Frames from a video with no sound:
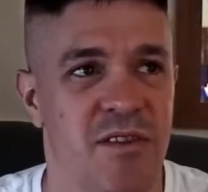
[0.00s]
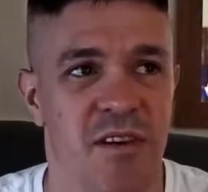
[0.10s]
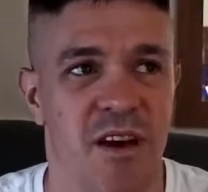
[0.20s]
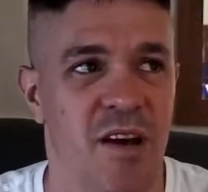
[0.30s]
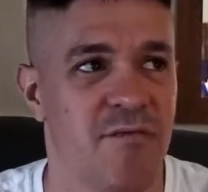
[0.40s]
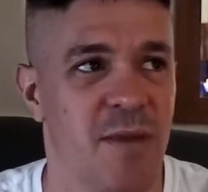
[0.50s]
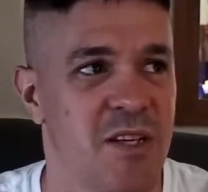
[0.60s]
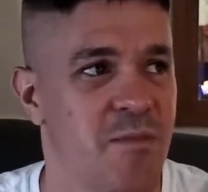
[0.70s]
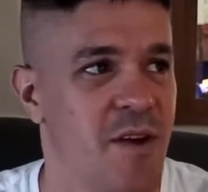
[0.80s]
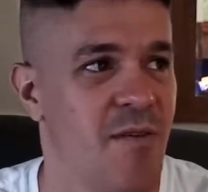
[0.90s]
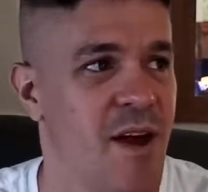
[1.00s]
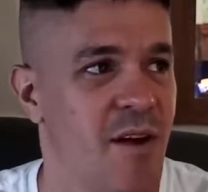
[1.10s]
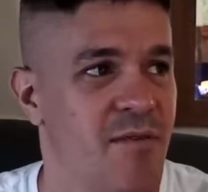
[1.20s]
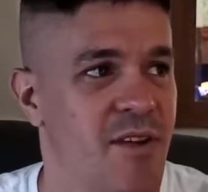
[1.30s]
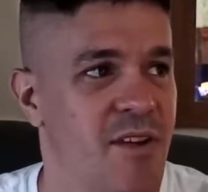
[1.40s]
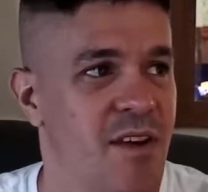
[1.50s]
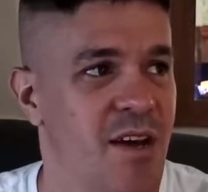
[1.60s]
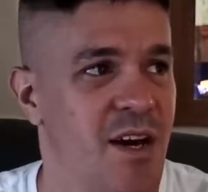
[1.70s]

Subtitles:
that have messed me around, and